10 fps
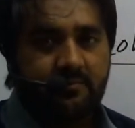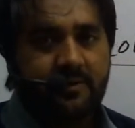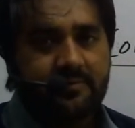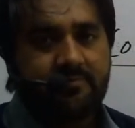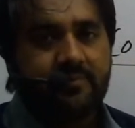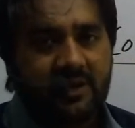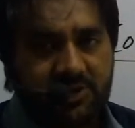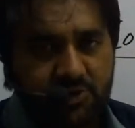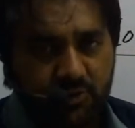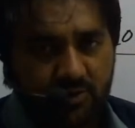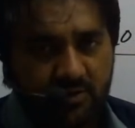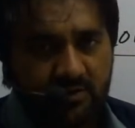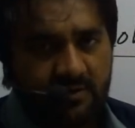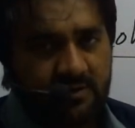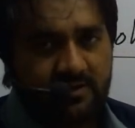but make sure
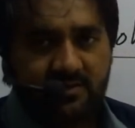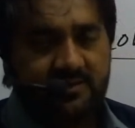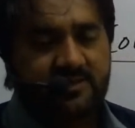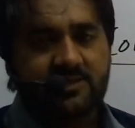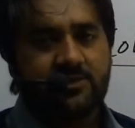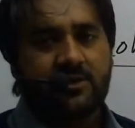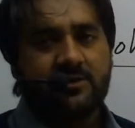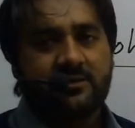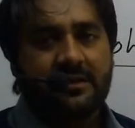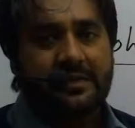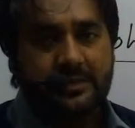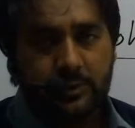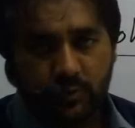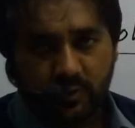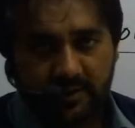this is not a
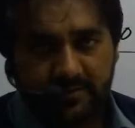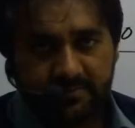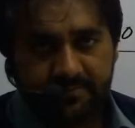new one.